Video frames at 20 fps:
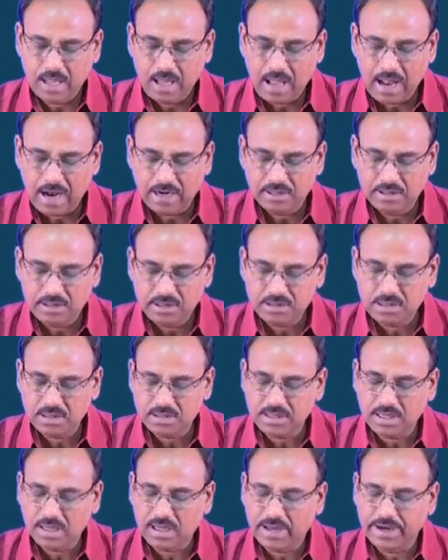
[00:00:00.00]
and this is
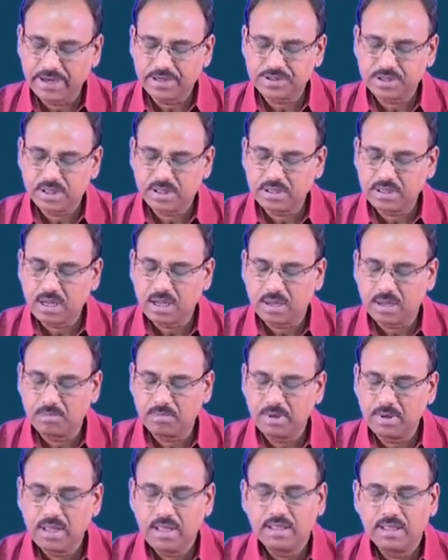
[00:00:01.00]
the correction
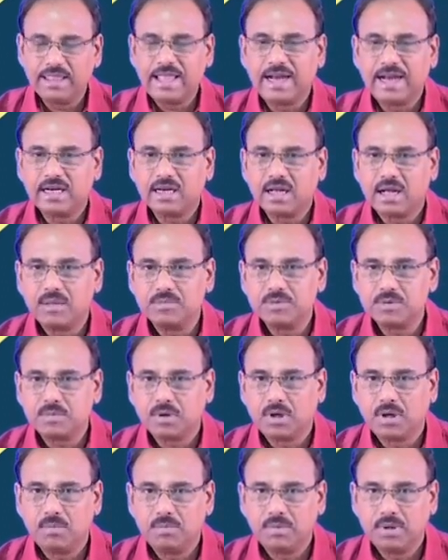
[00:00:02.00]
term that comes
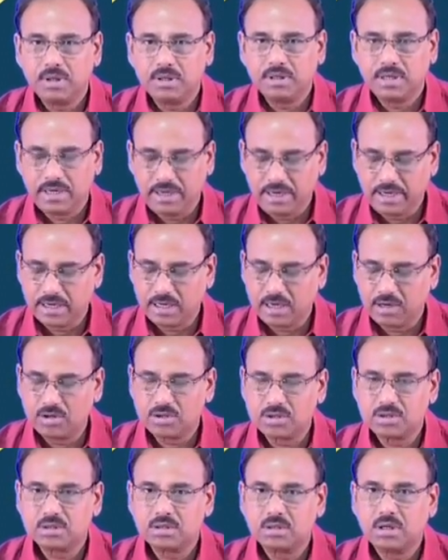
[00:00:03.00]
from the data
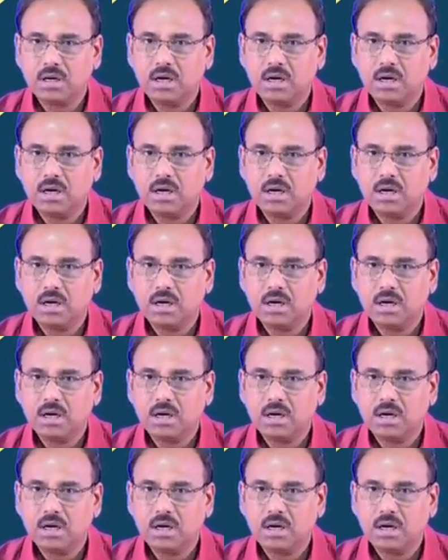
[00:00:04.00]
loss